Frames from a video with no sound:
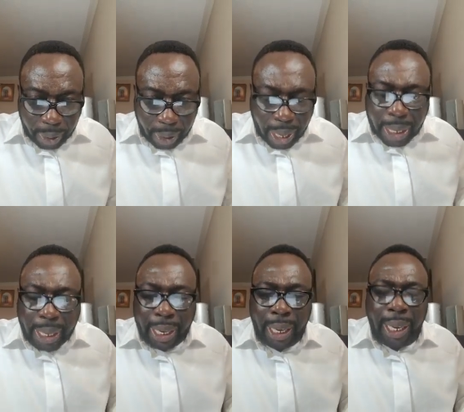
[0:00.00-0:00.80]

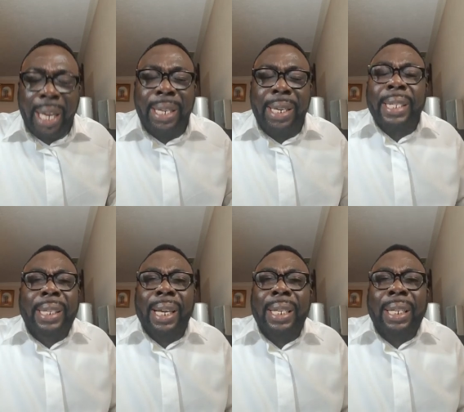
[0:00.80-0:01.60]
Just let
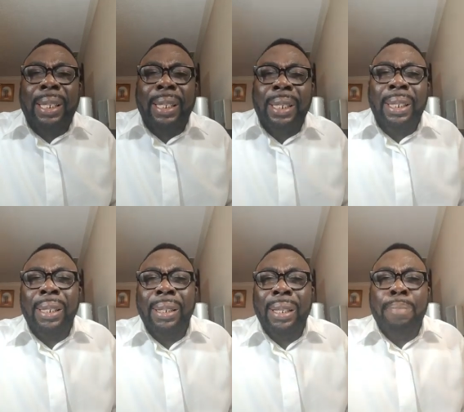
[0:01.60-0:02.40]
distance
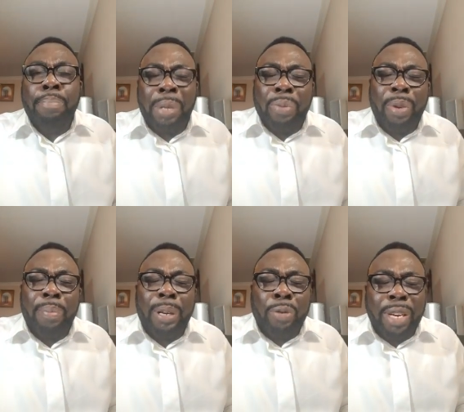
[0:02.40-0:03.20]
be
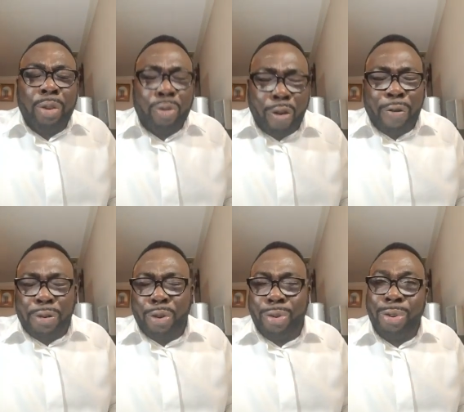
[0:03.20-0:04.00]
between the two of
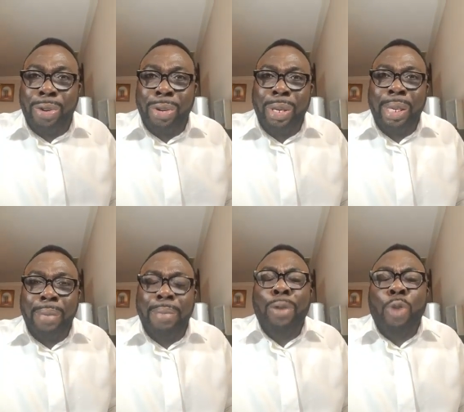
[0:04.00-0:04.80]
you.
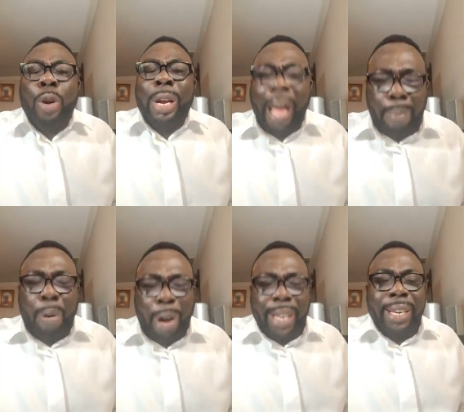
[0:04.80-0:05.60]
But don't
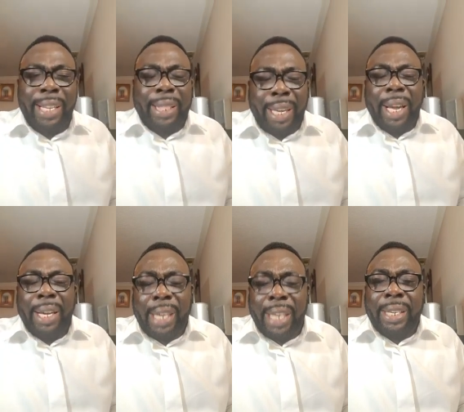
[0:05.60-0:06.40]
humble anything
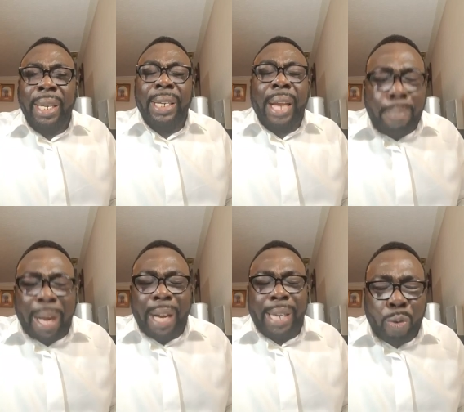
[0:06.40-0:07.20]
against that
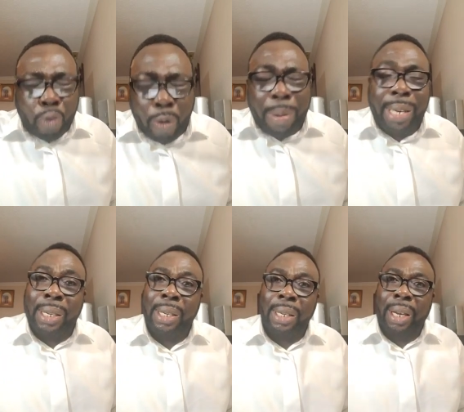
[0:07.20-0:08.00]
man, that woman,
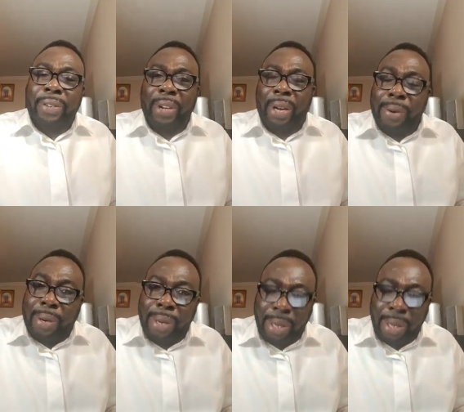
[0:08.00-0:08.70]
that child.